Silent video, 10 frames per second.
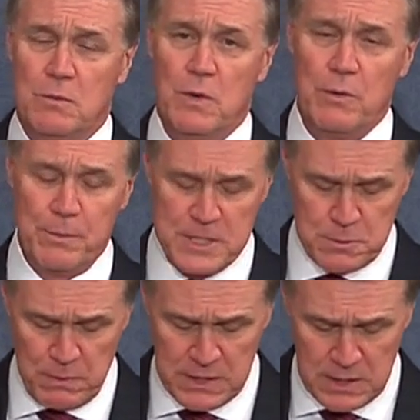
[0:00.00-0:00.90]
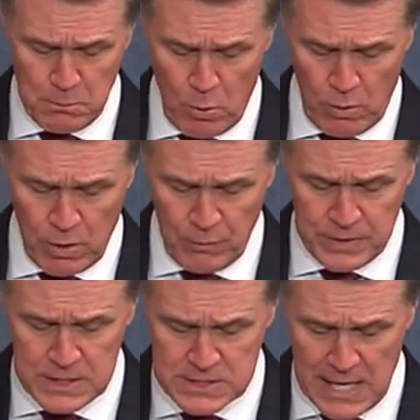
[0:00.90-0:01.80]
We will be spending more on
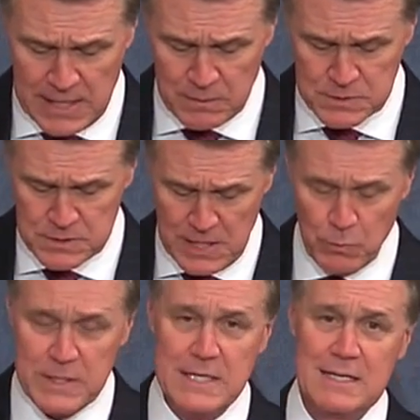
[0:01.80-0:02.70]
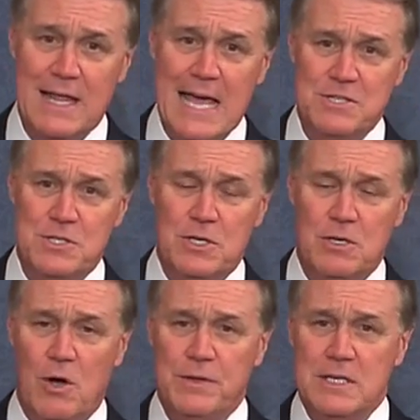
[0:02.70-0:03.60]
these items than we did last
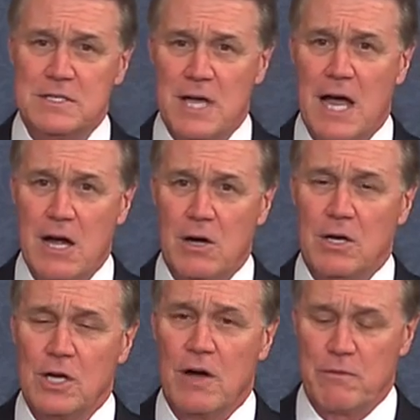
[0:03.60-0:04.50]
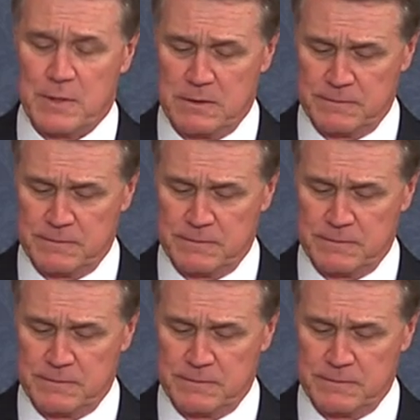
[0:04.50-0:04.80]
year on the entire government.